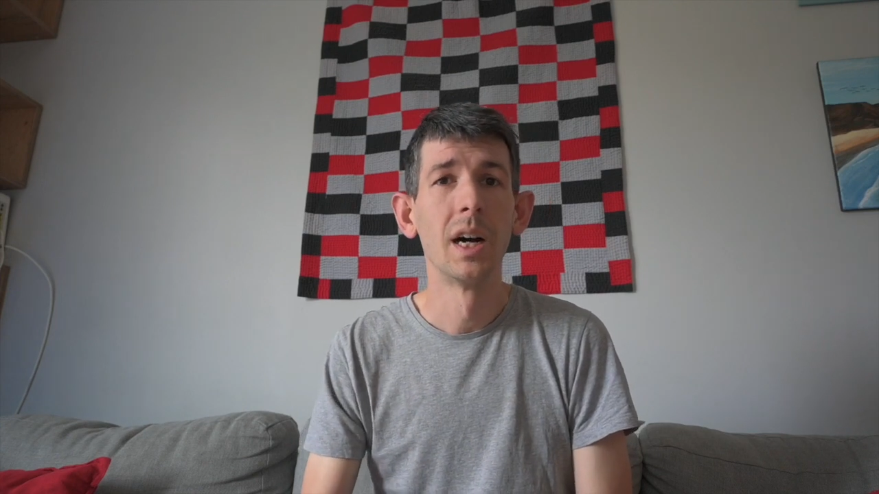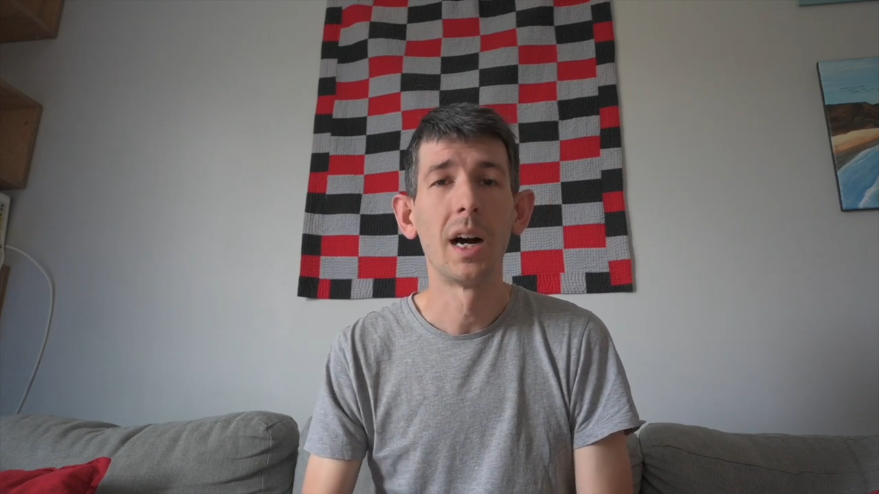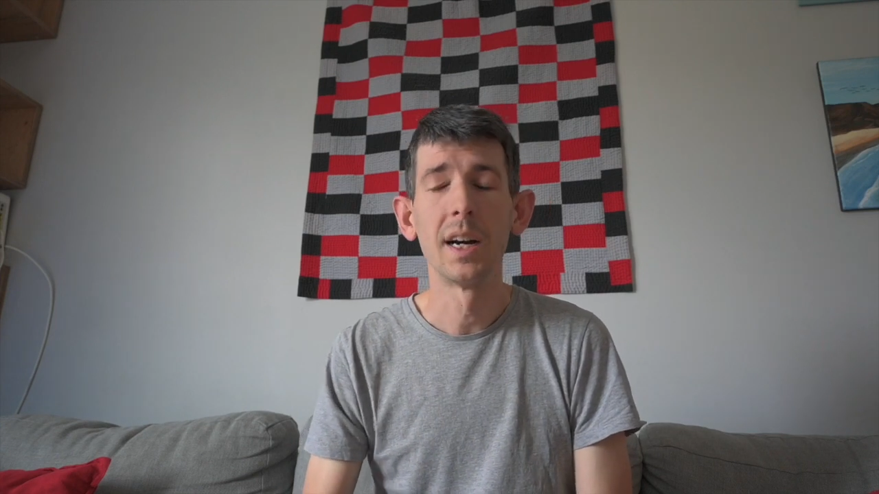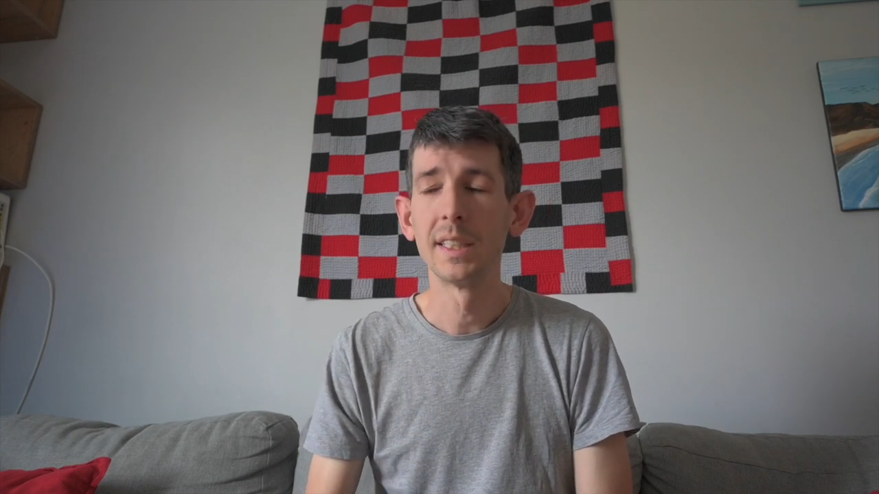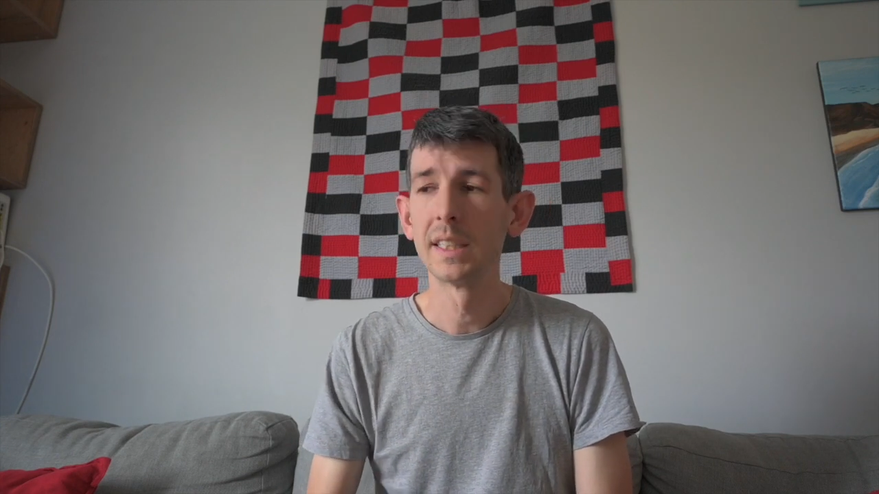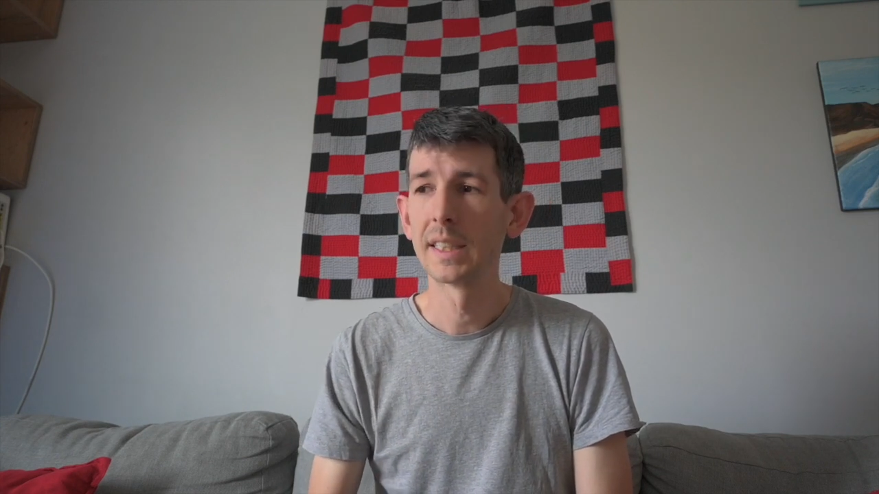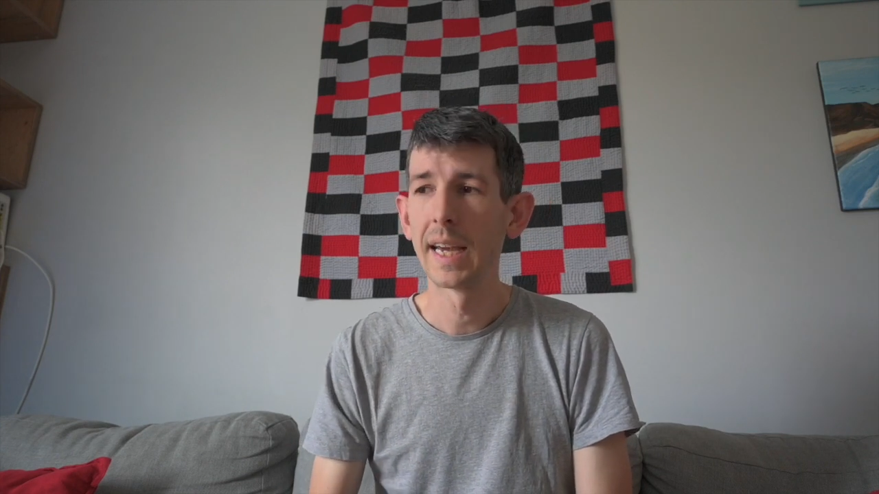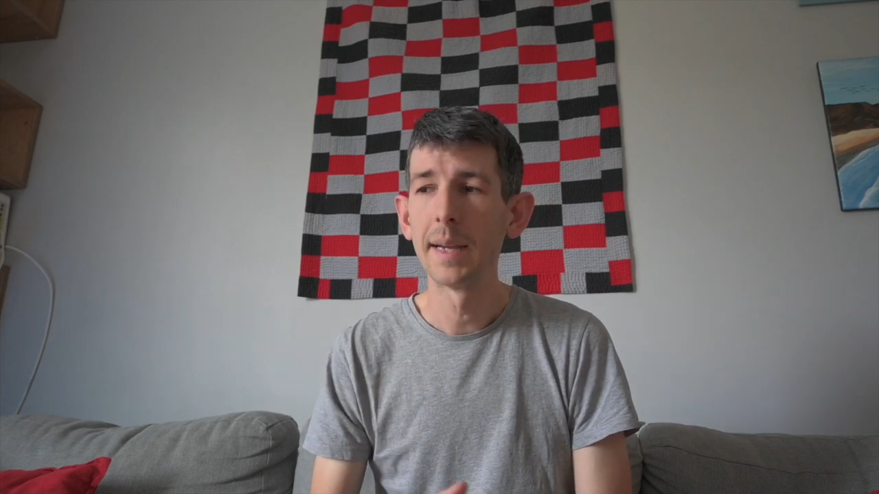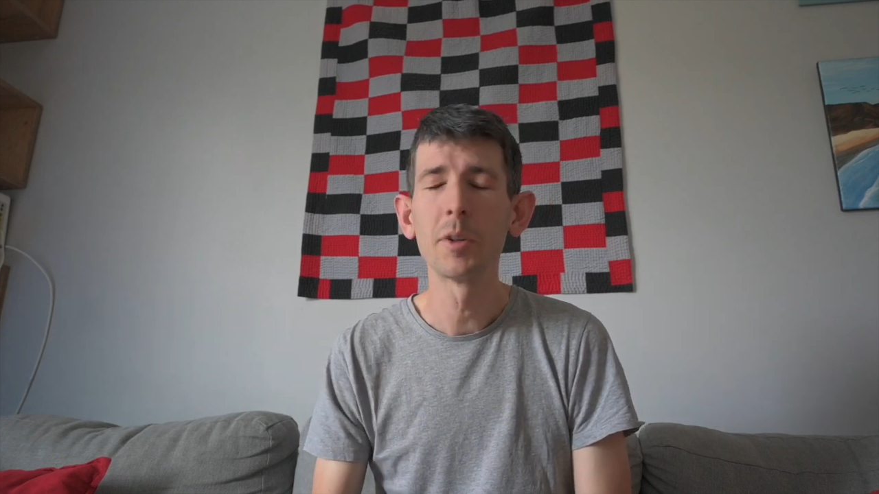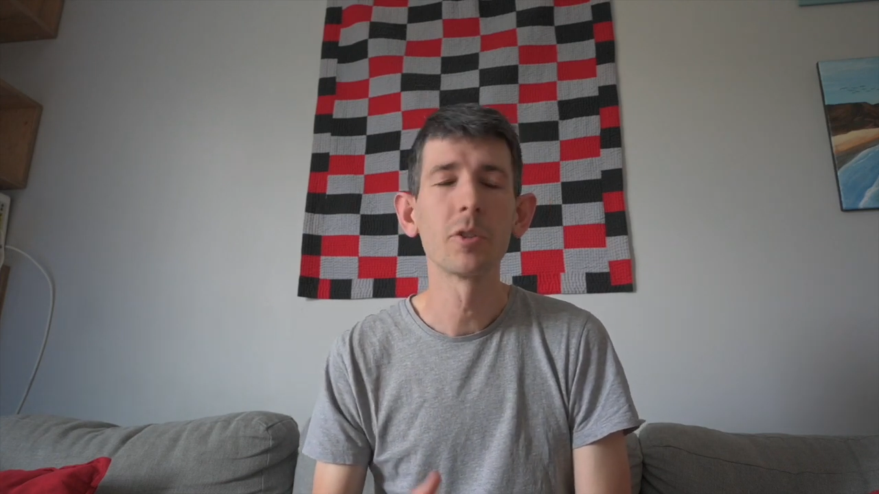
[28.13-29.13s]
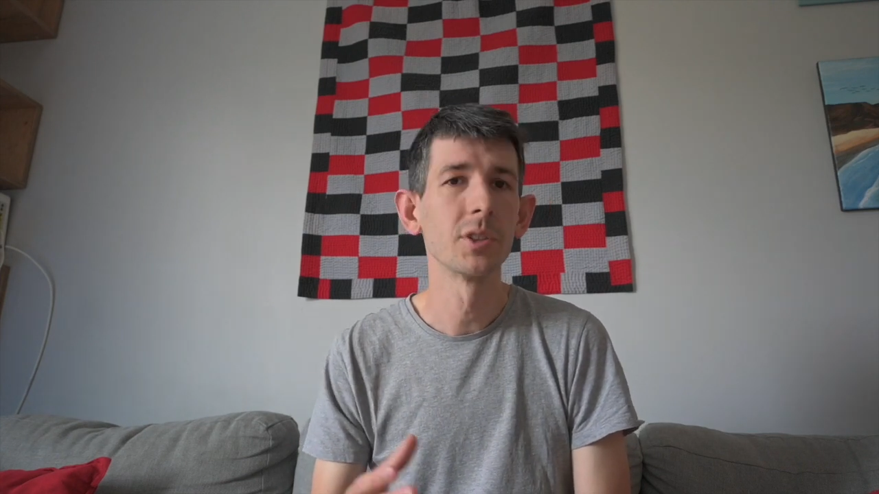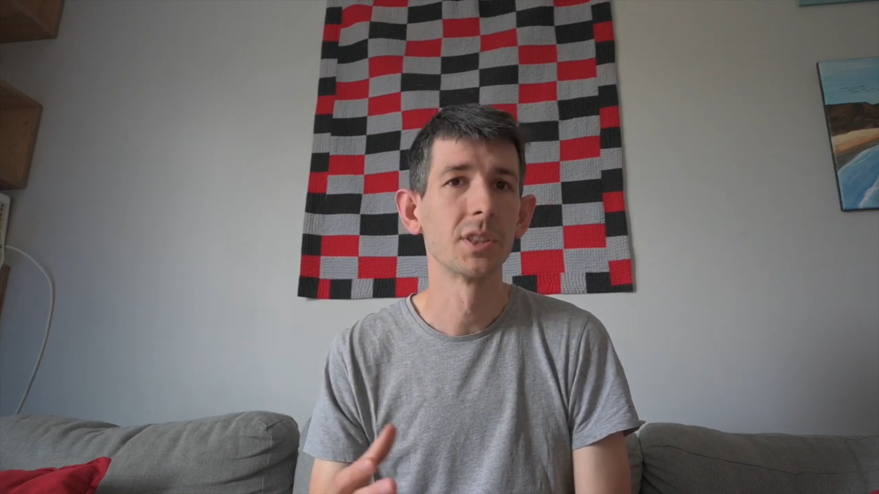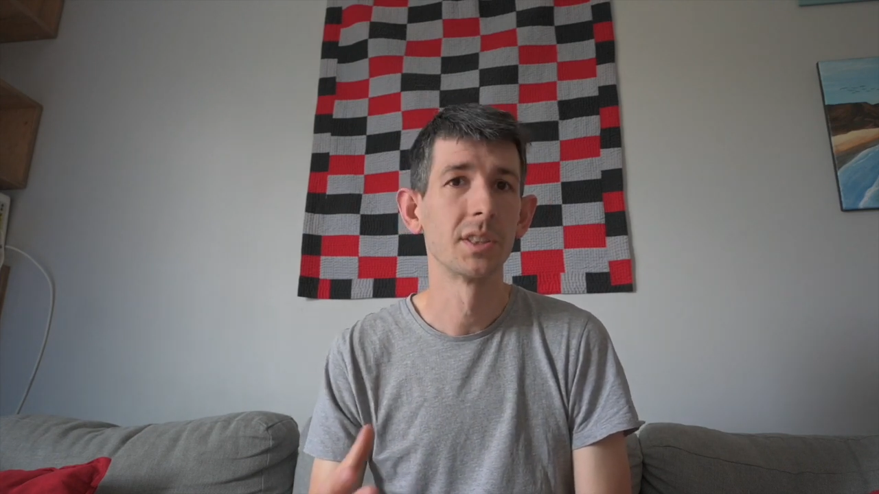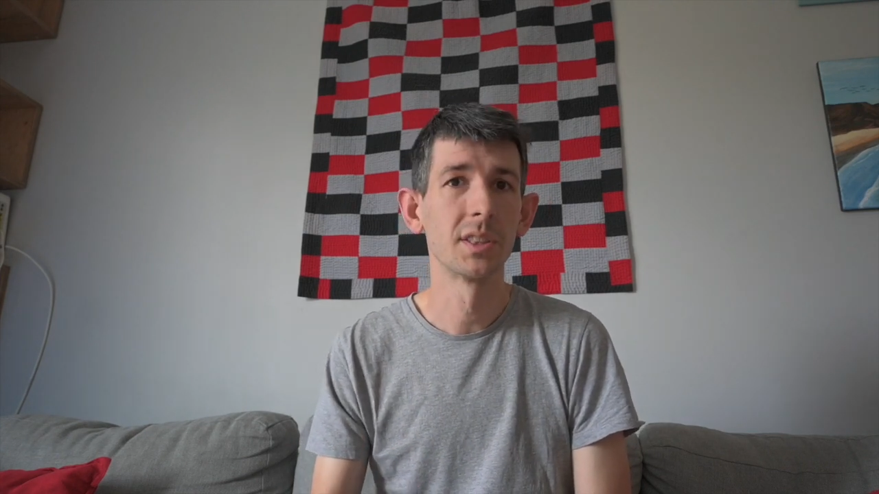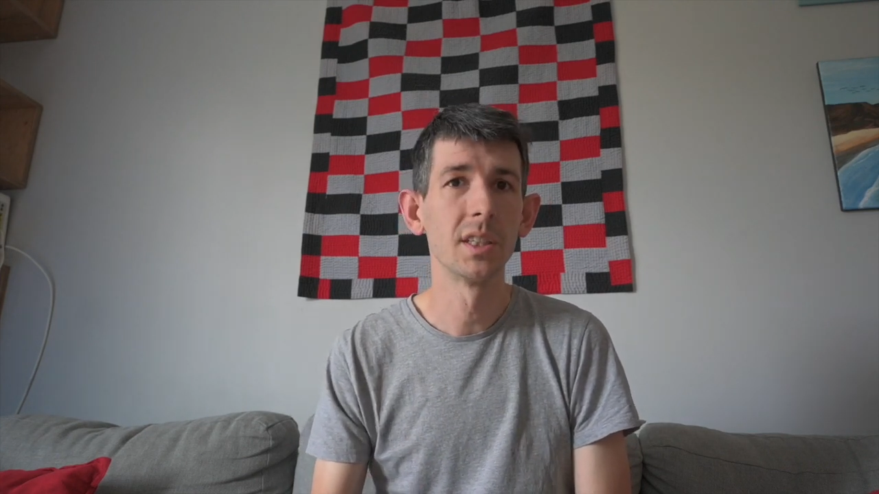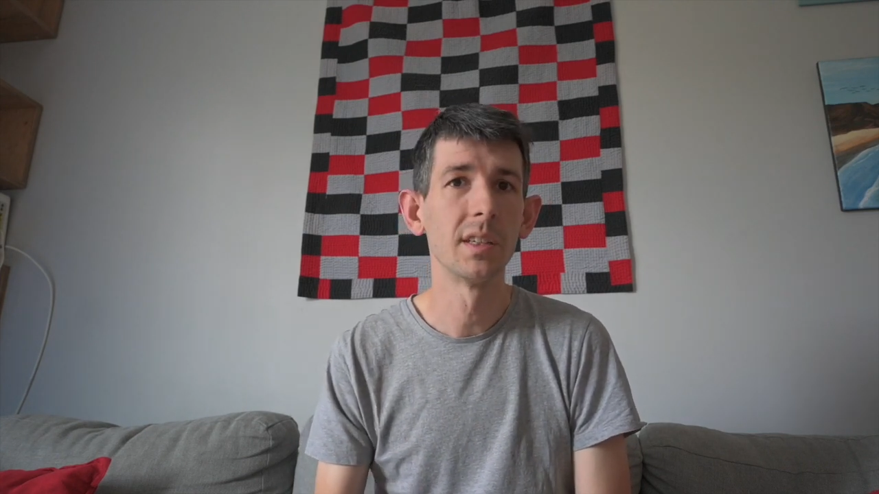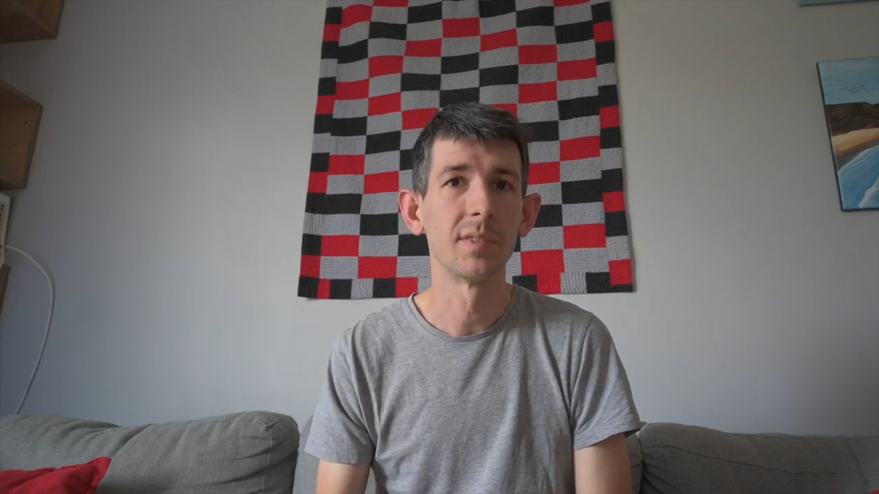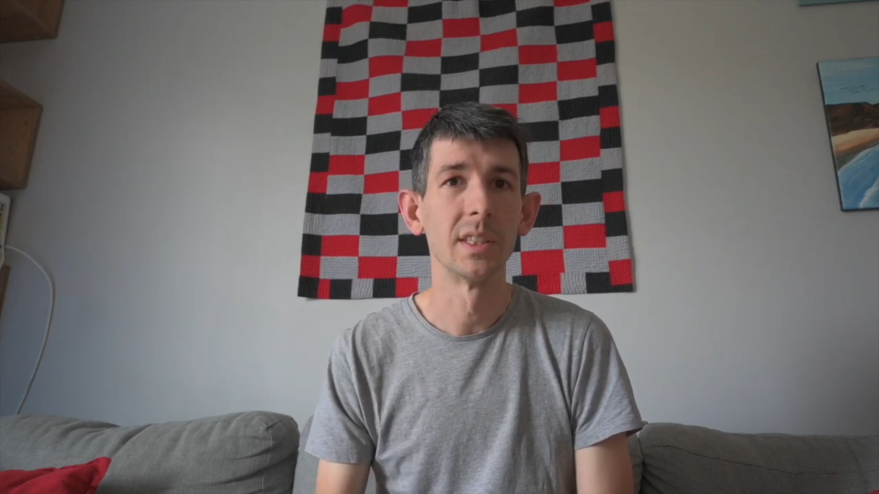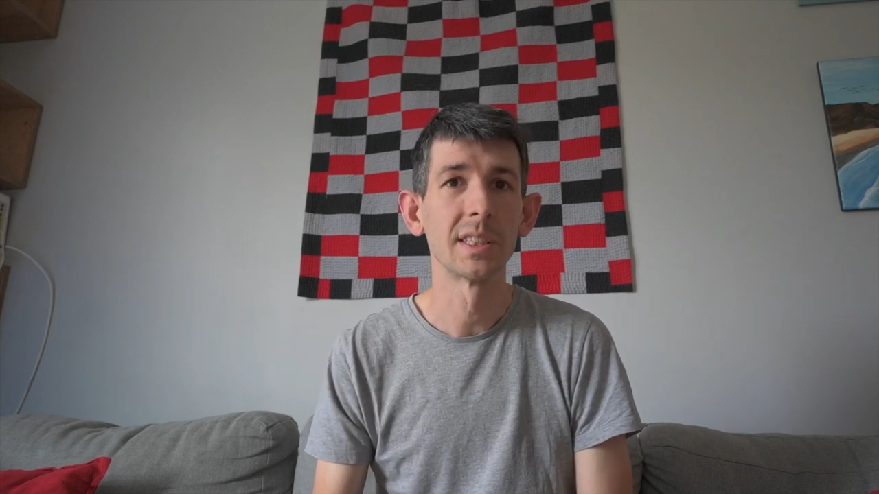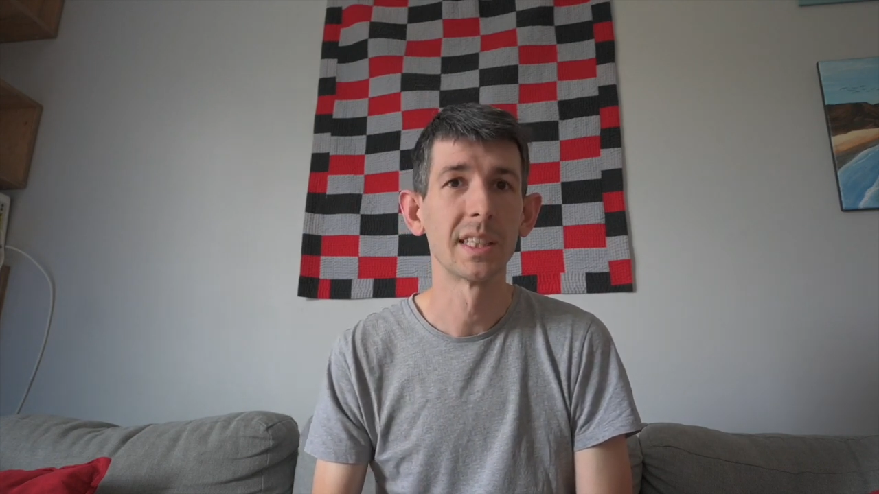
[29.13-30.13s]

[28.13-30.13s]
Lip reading: I came across a service,